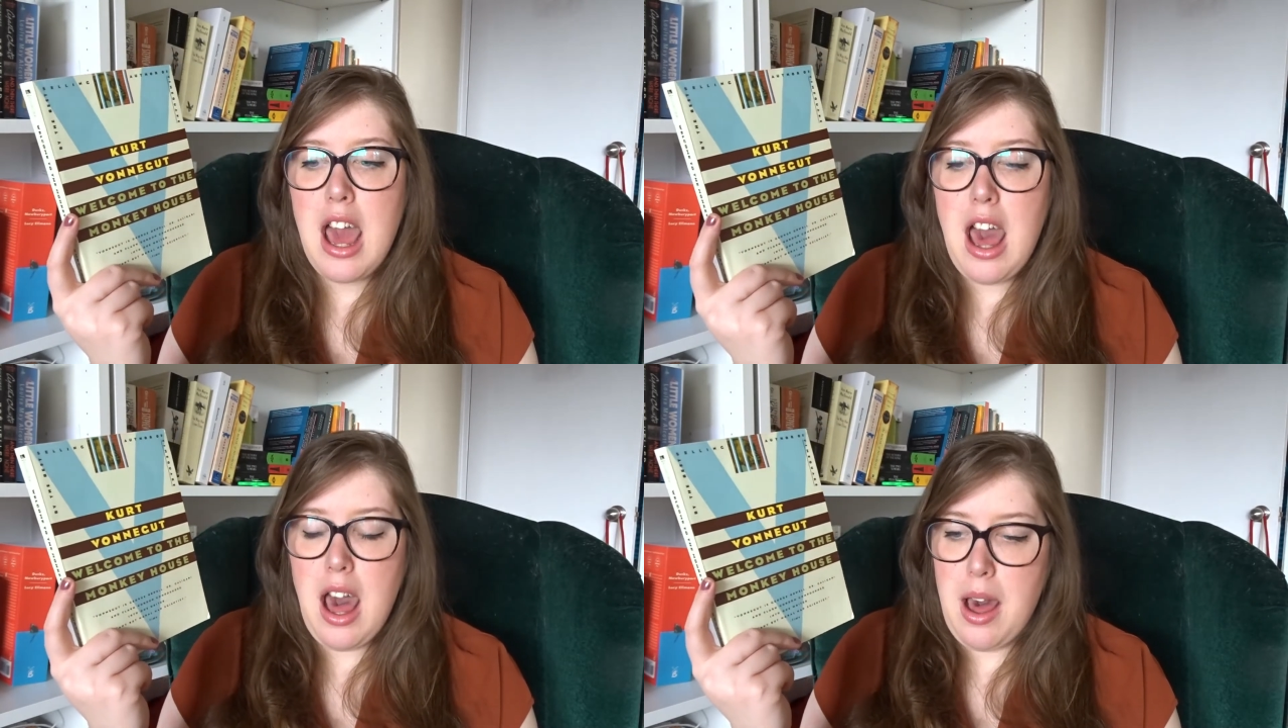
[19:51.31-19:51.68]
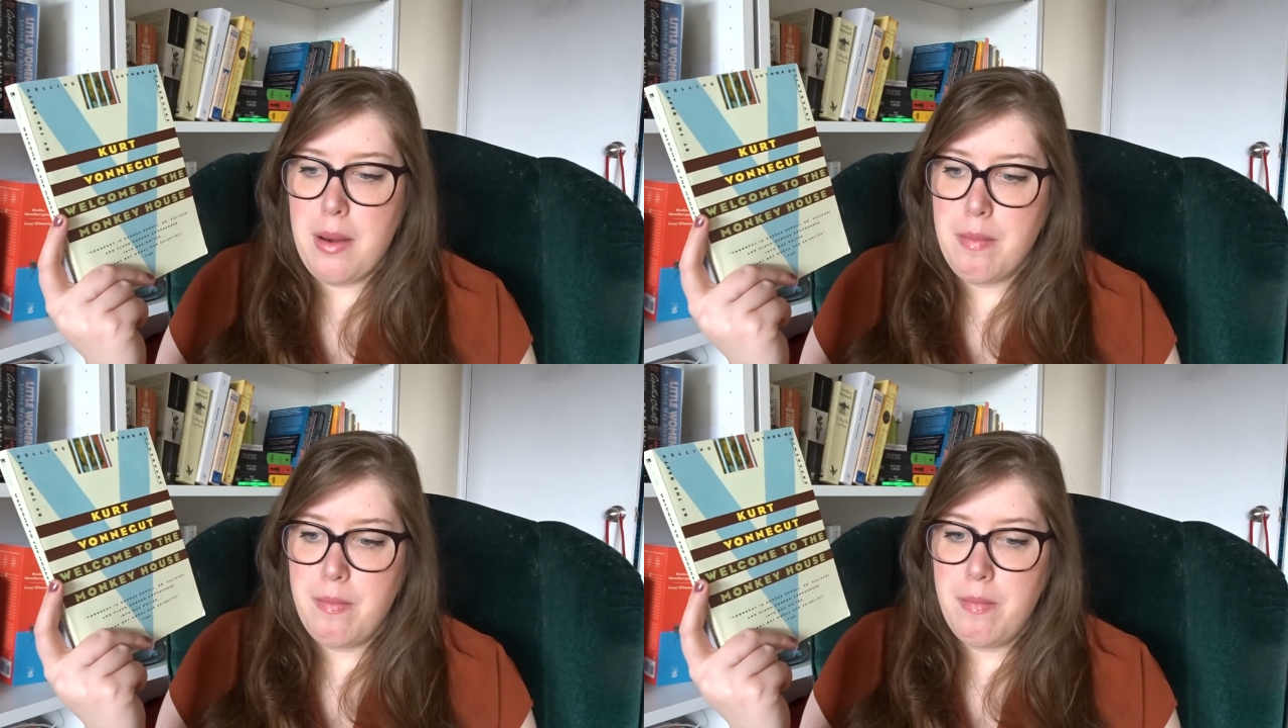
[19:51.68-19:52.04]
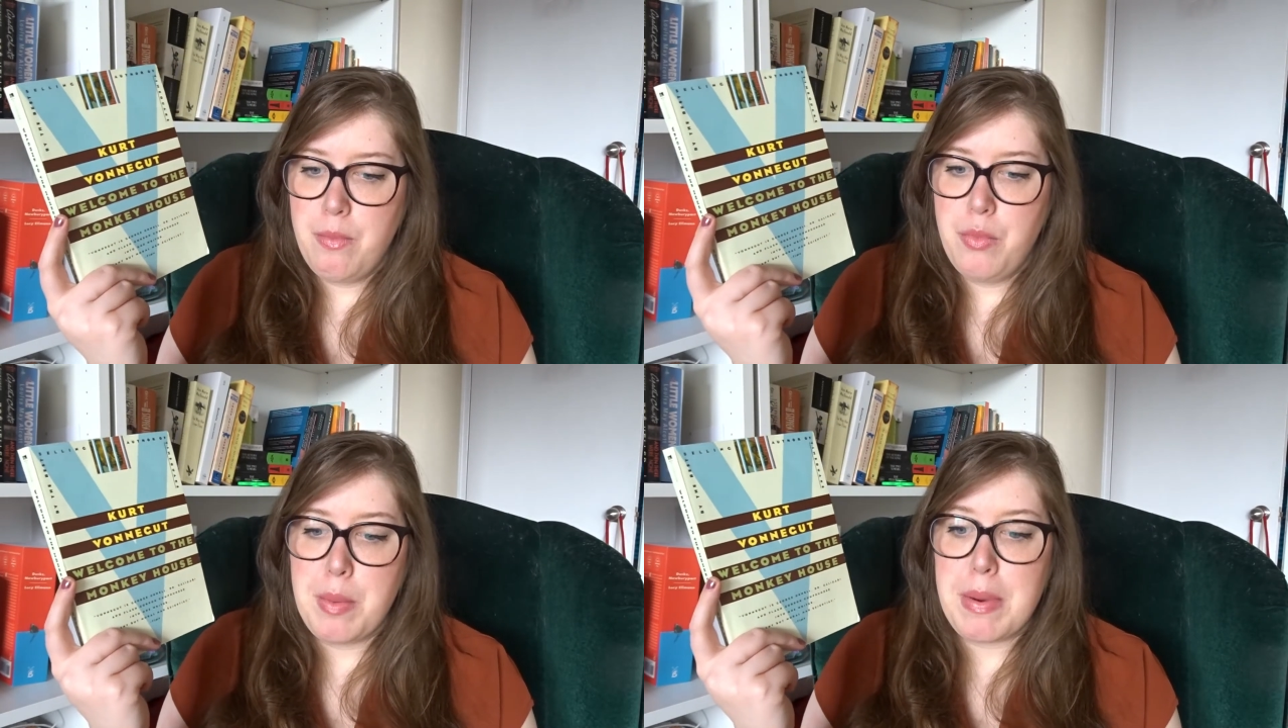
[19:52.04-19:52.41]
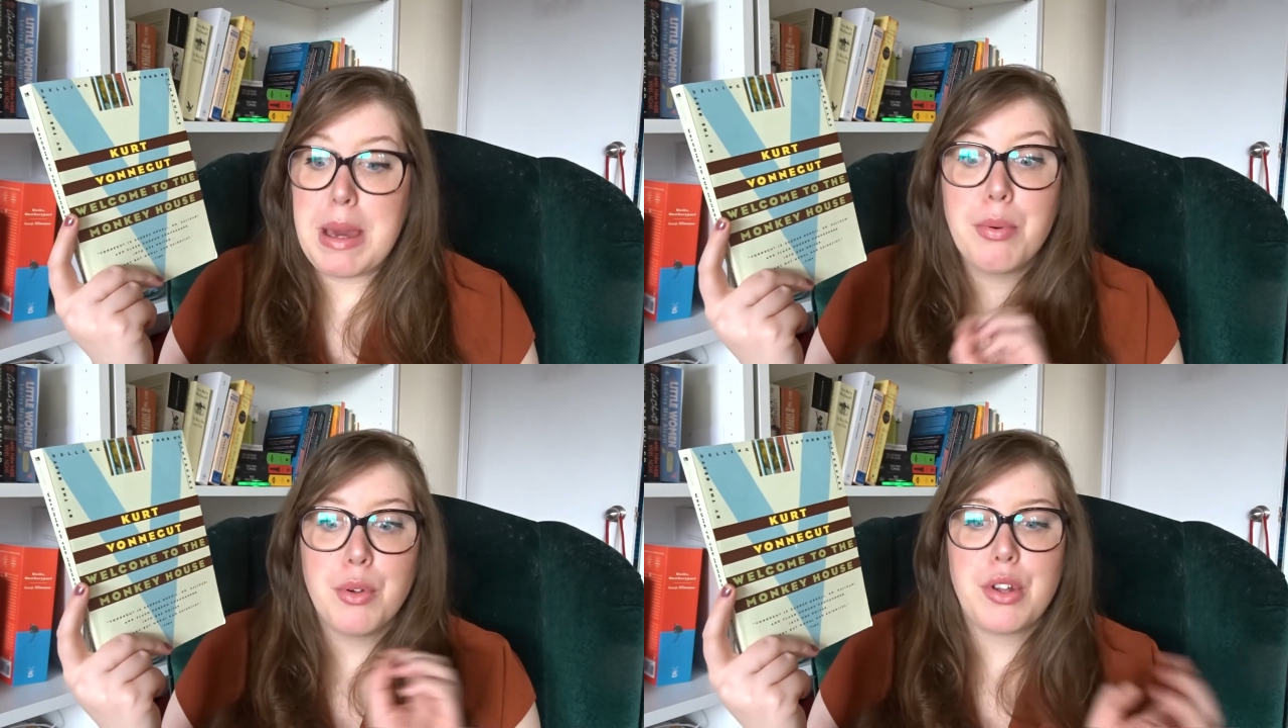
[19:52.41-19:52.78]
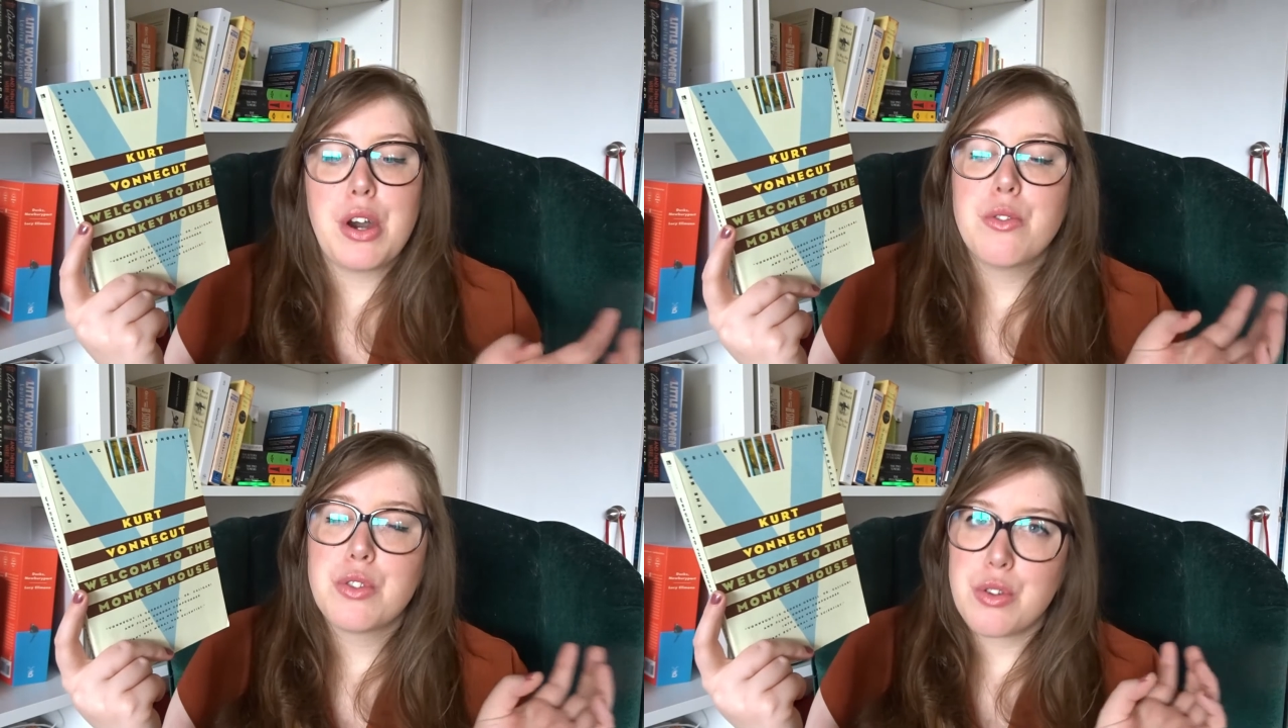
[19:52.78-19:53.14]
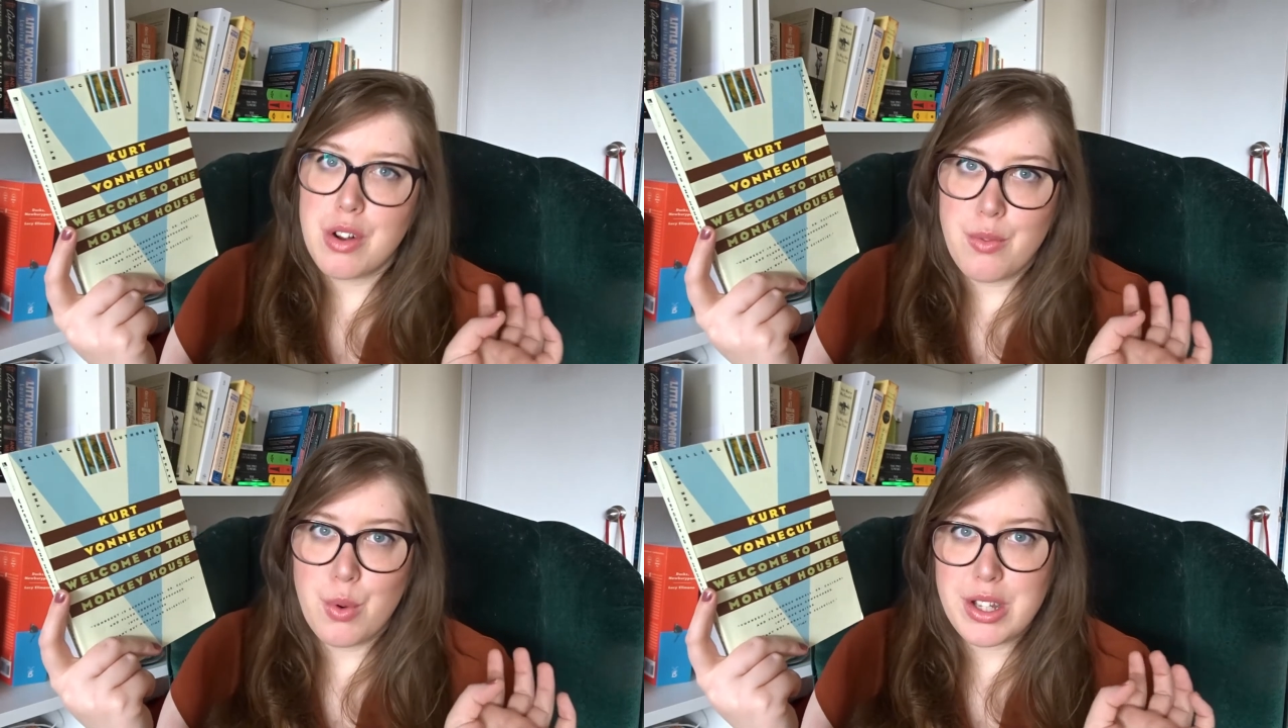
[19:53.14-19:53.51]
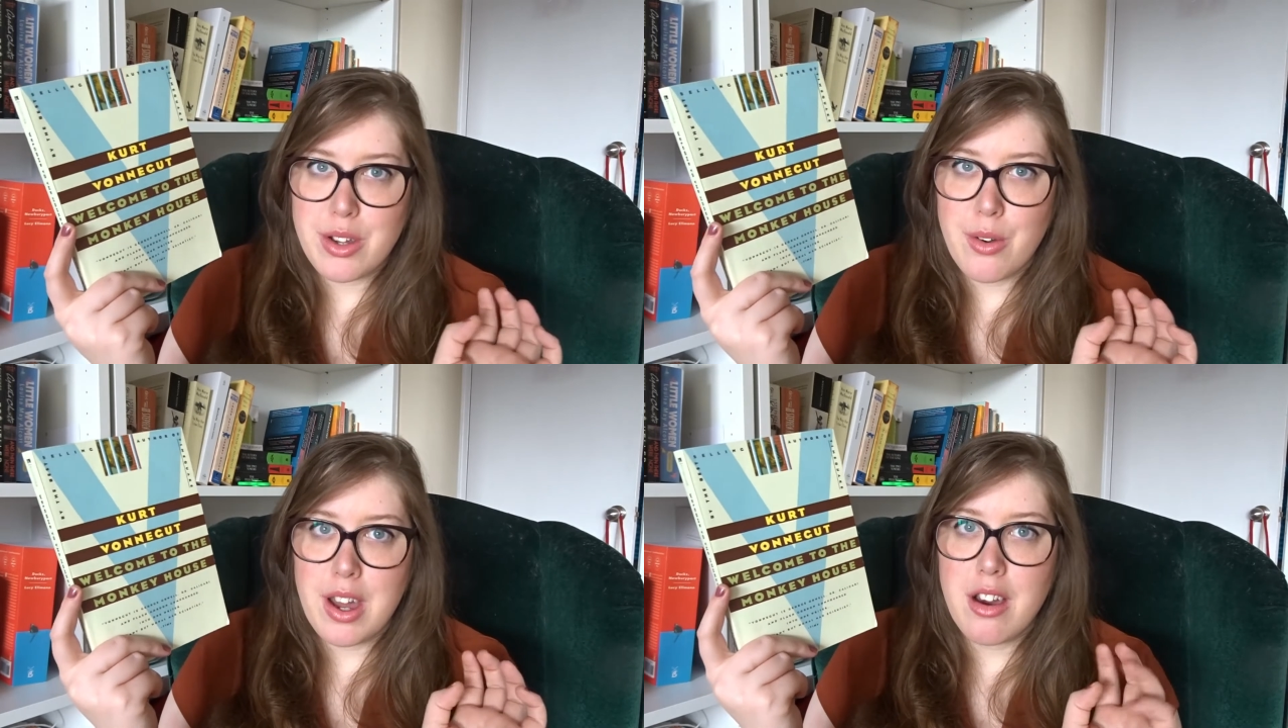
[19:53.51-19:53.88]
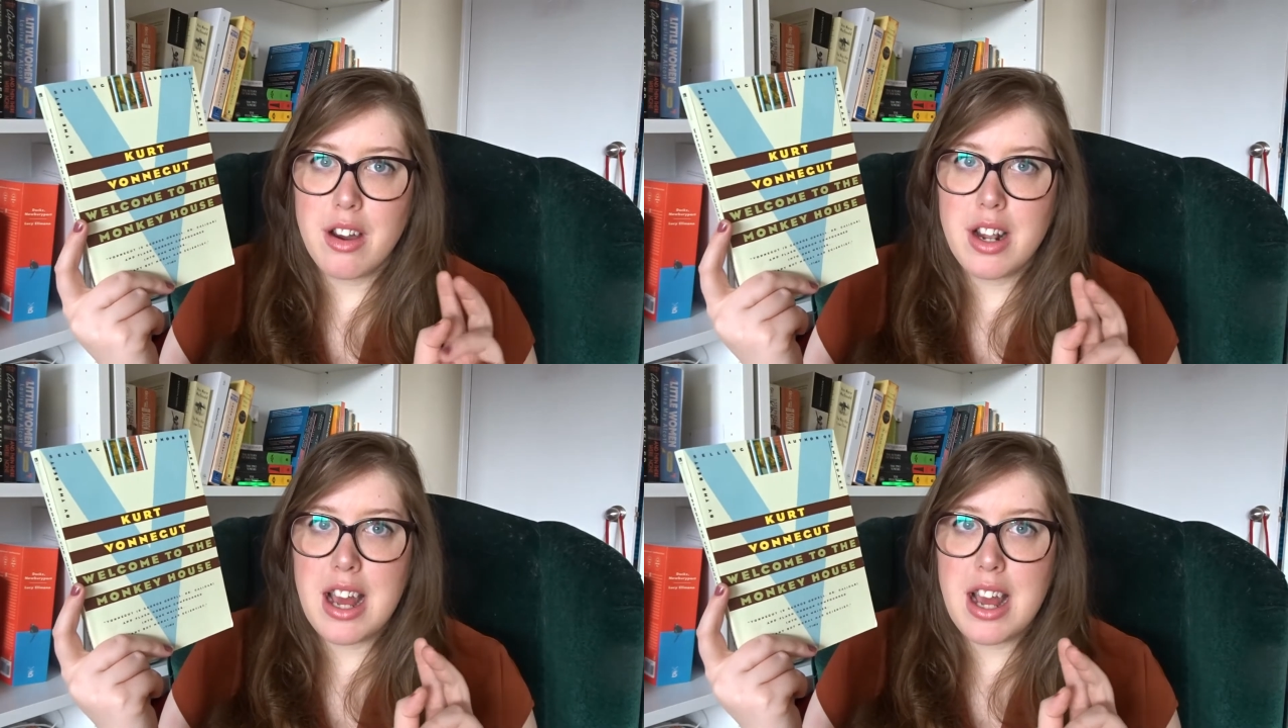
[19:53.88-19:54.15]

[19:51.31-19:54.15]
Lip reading: the people know sort of what's going on.